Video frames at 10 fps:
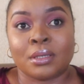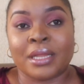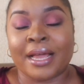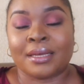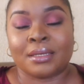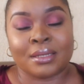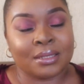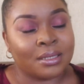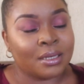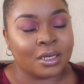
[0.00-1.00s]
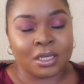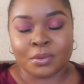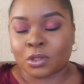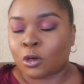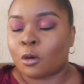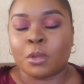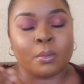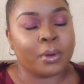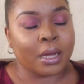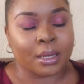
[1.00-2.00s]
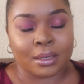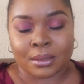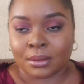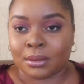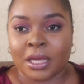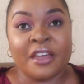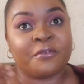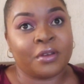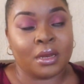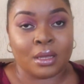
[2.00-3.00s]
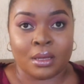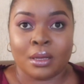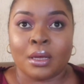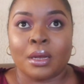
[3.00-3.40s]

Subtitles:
Like, the thing keeps coming back every day.